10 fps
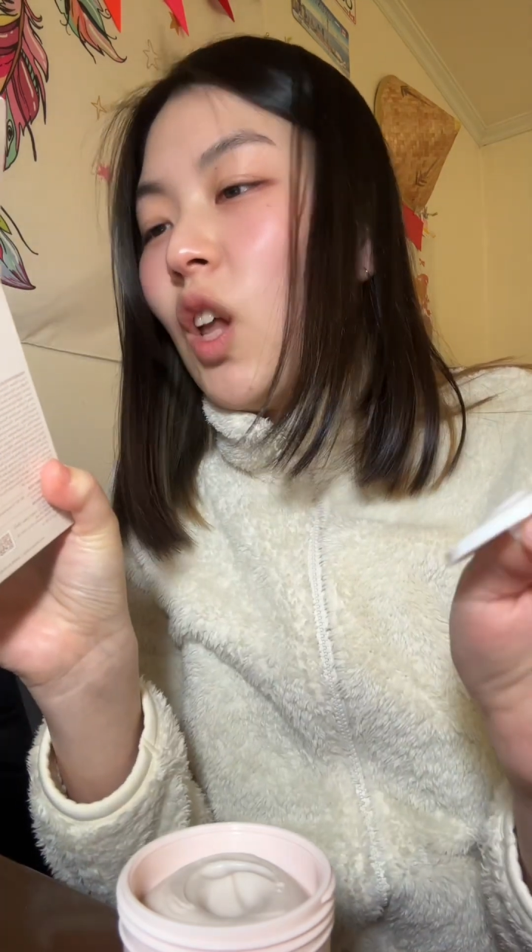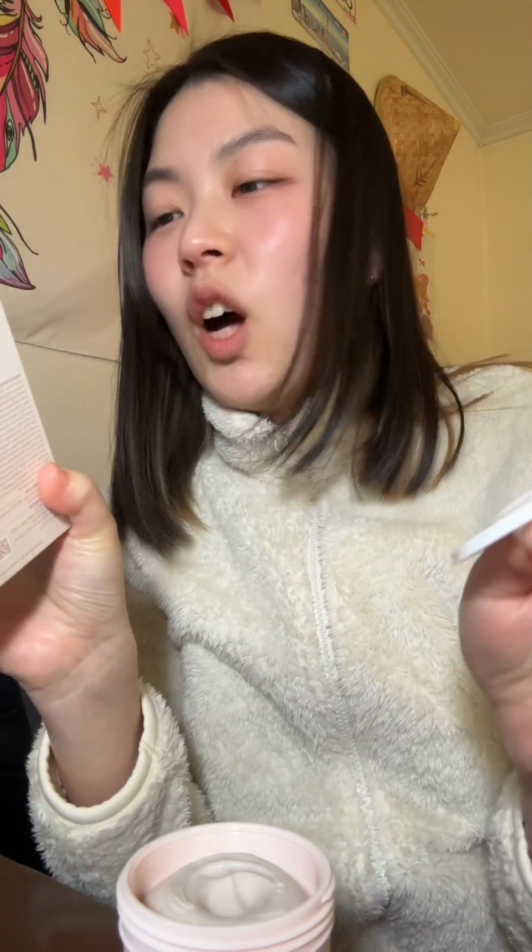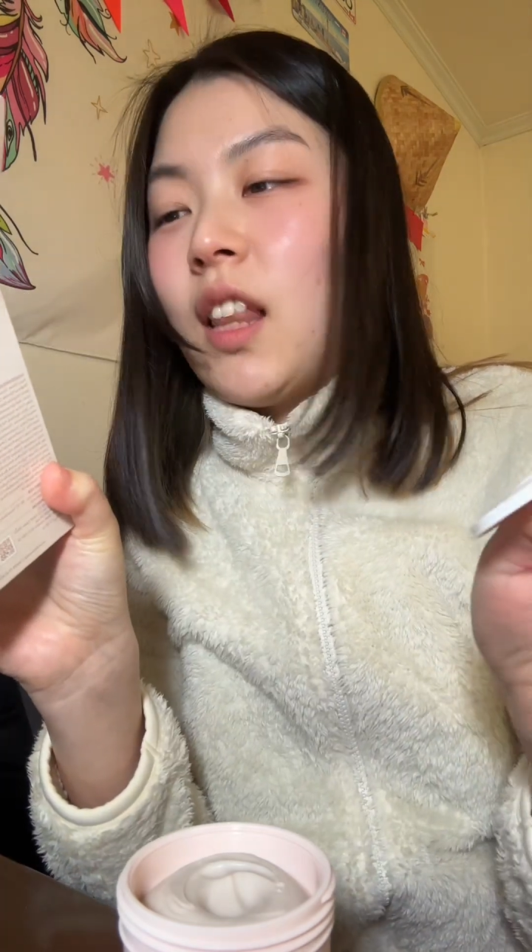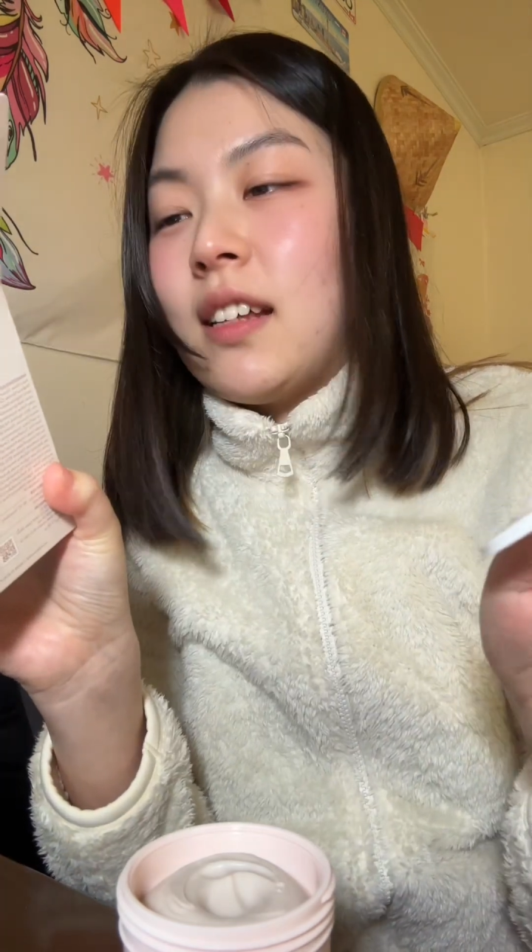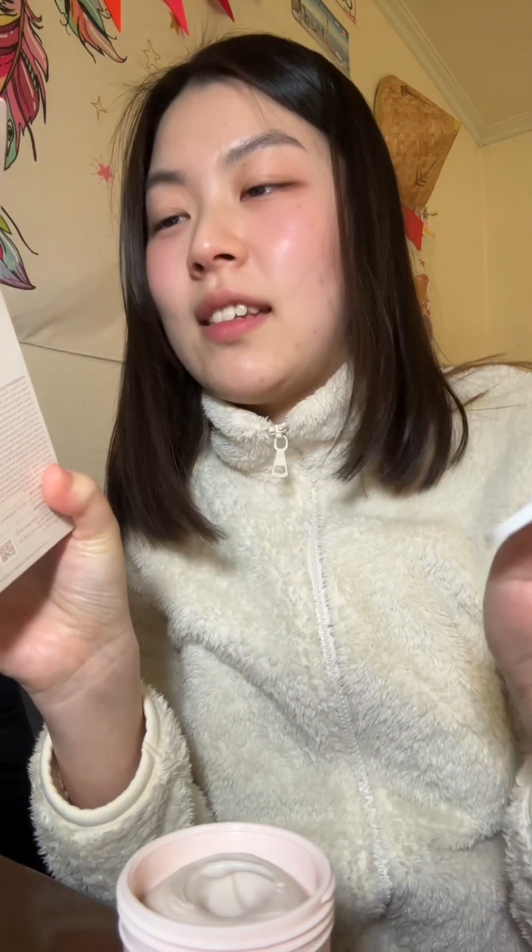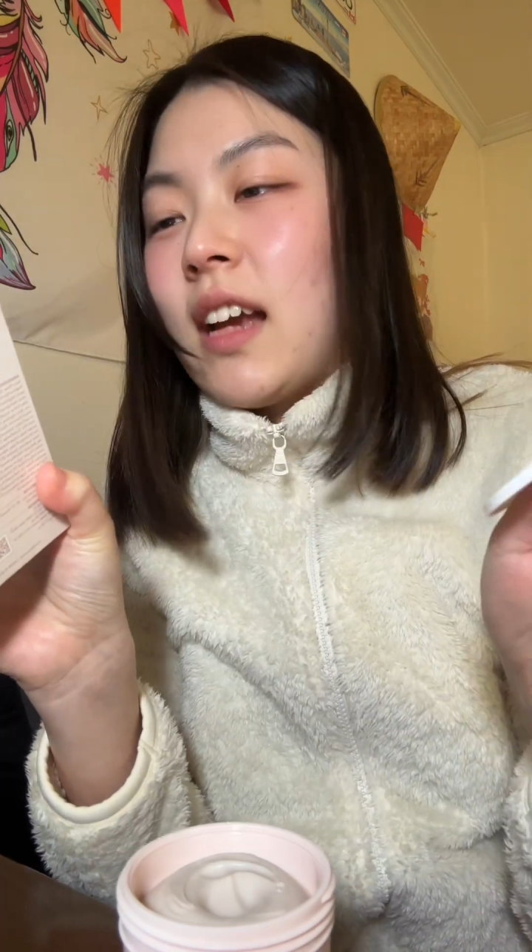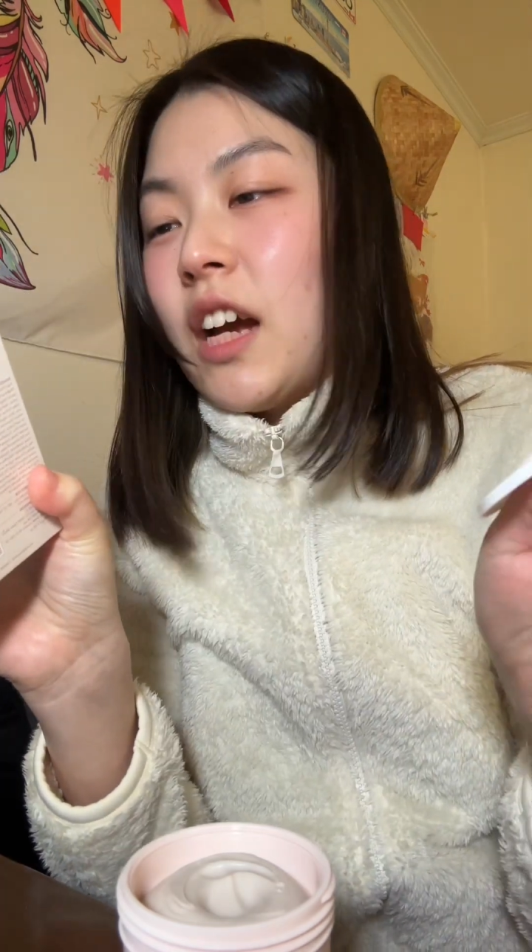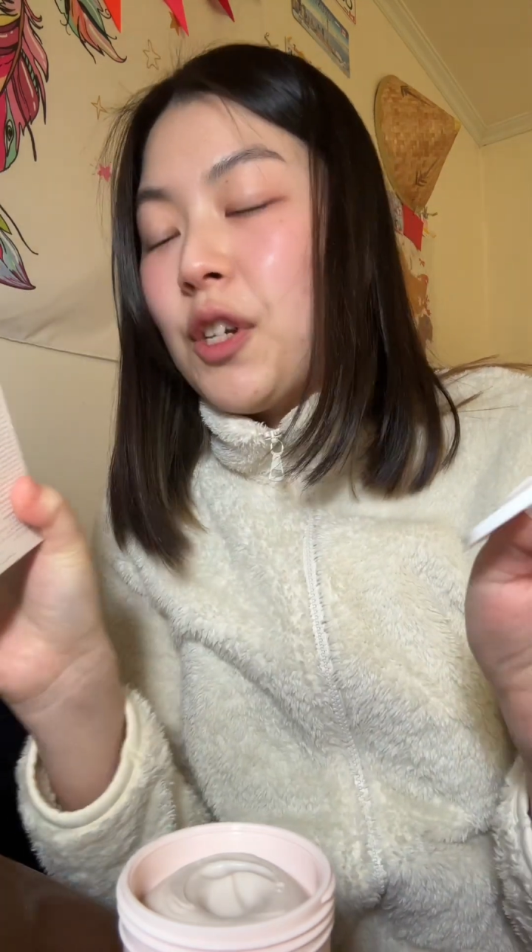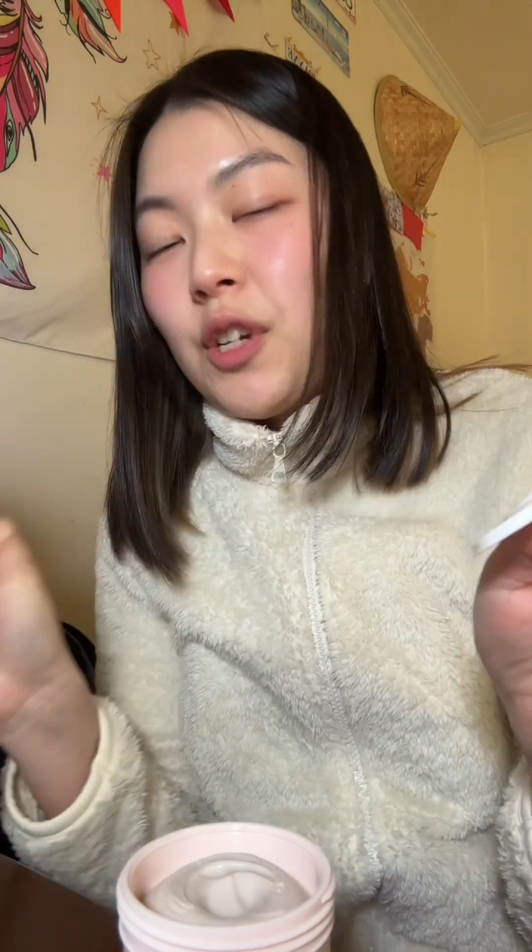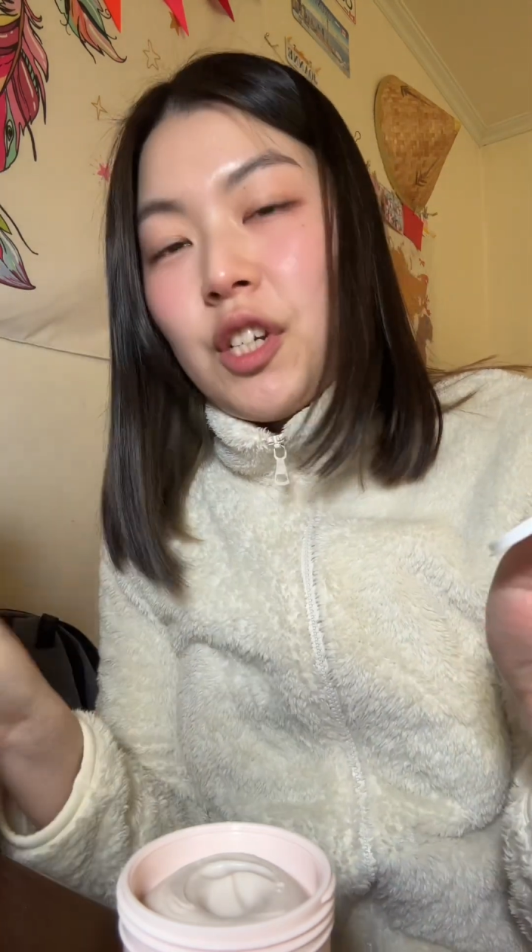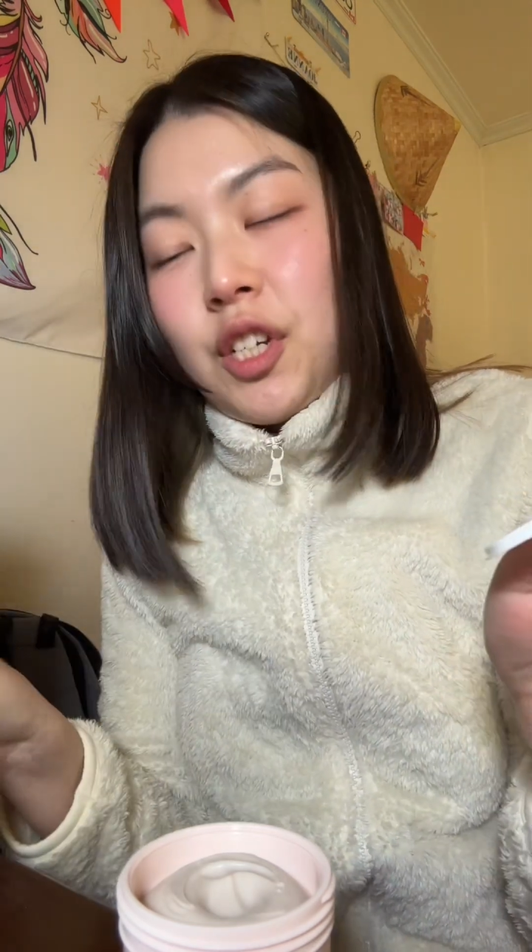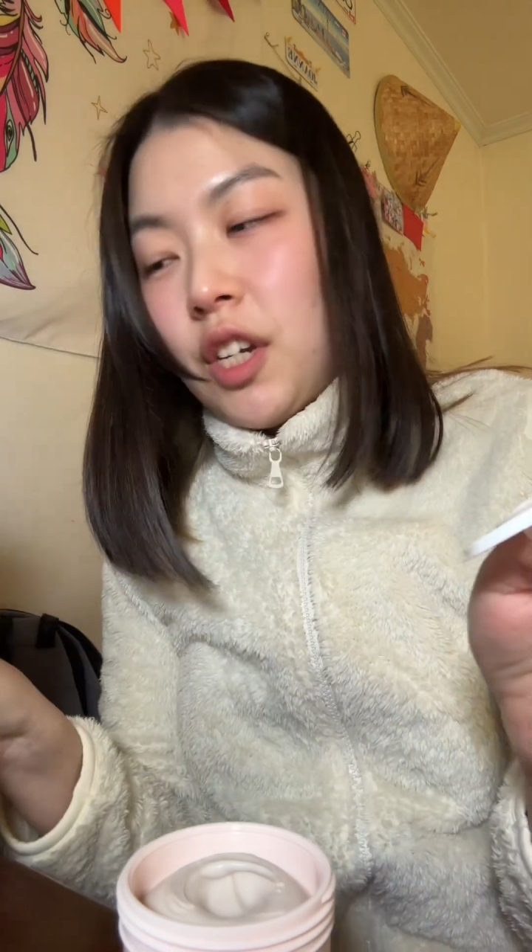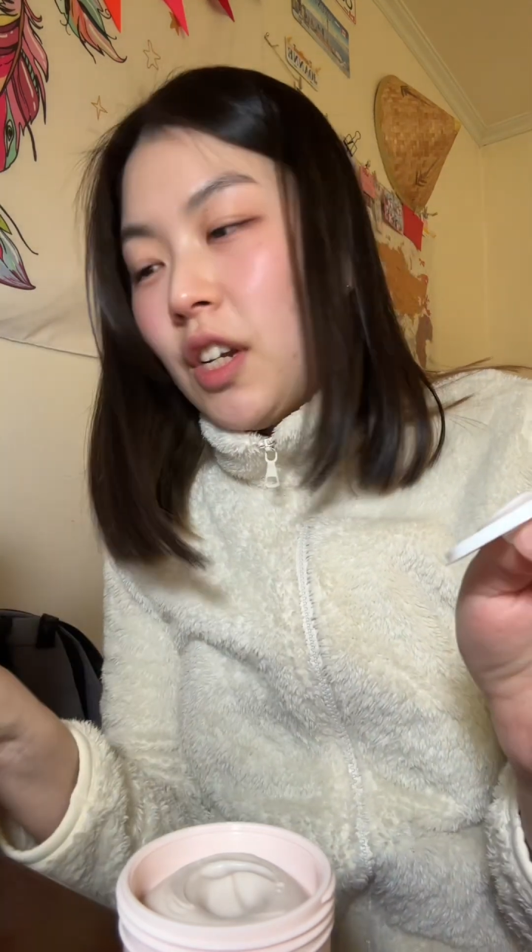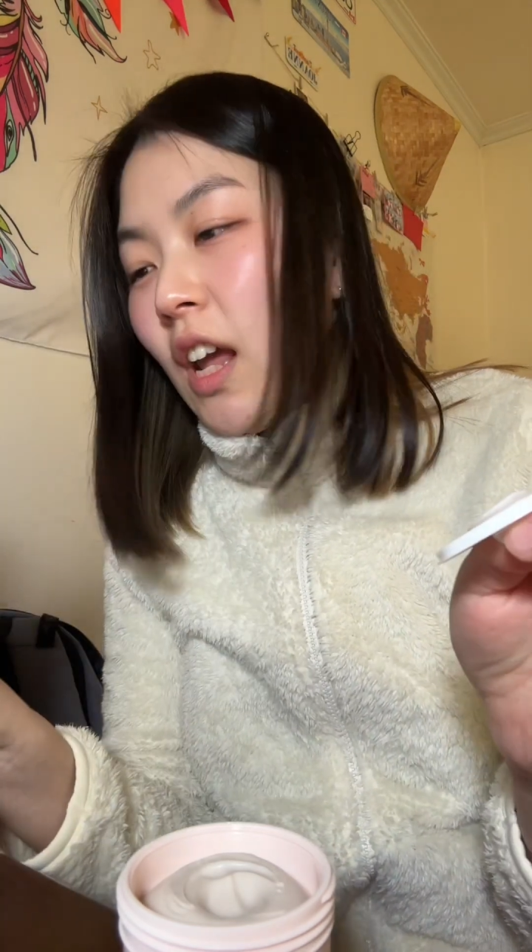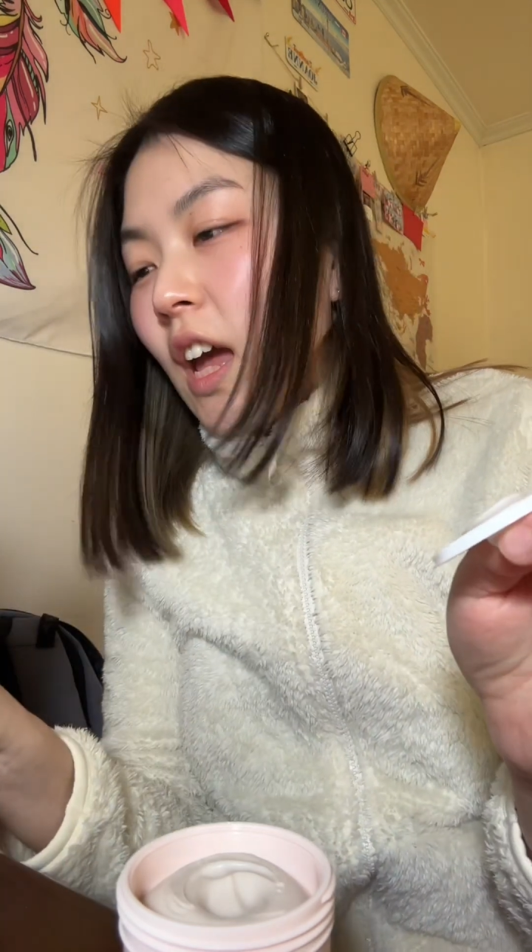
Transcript: long-lasting hydration,